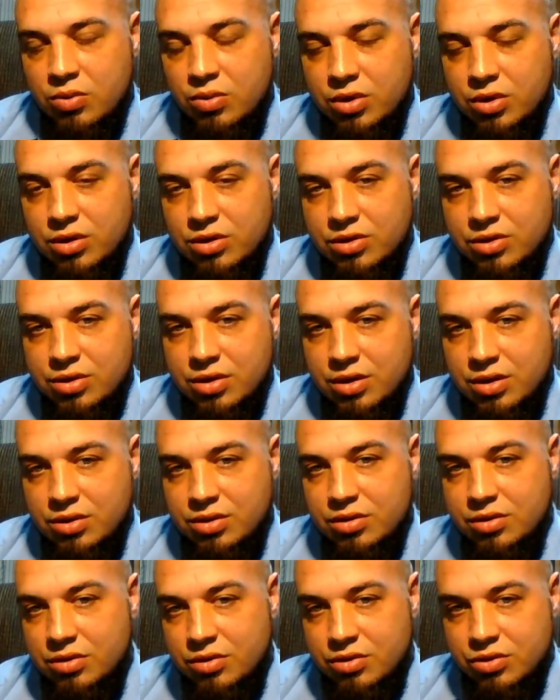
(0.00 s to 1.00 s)
We're
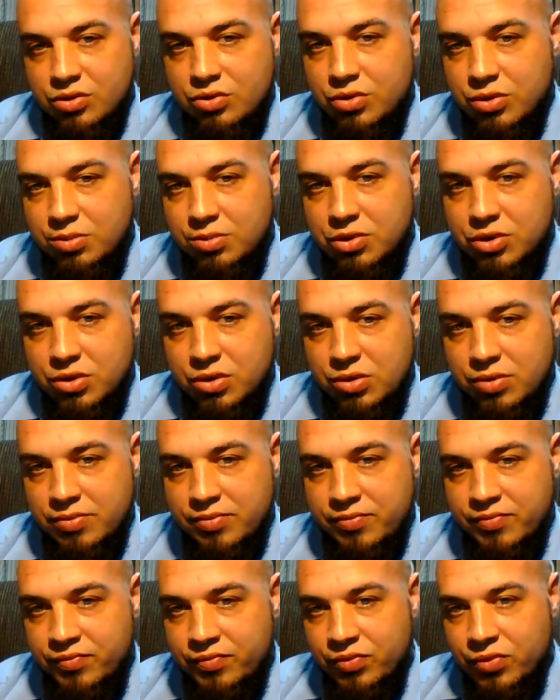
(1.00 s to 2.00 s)
discussing scripture
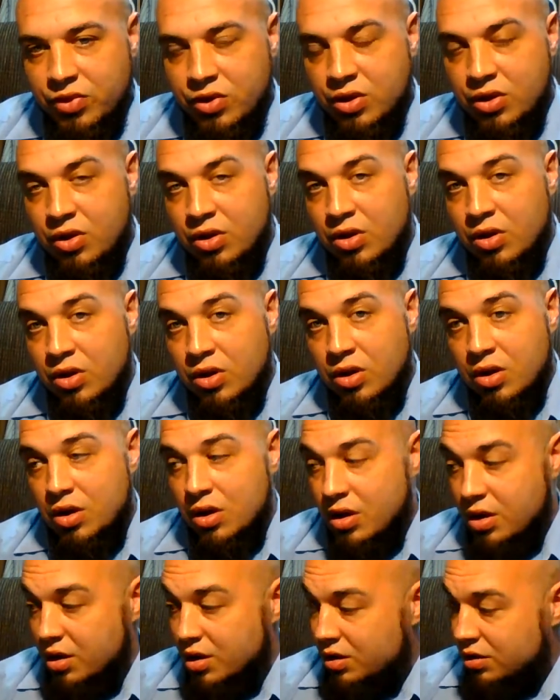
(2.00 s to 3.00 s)

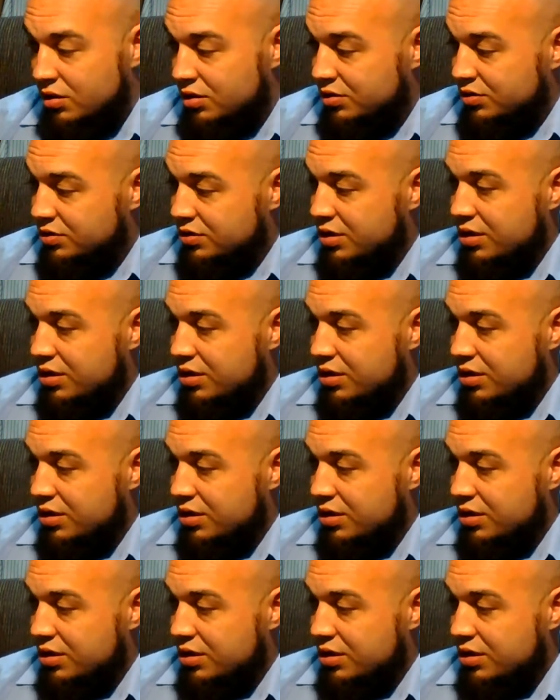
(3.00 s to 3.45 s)
and this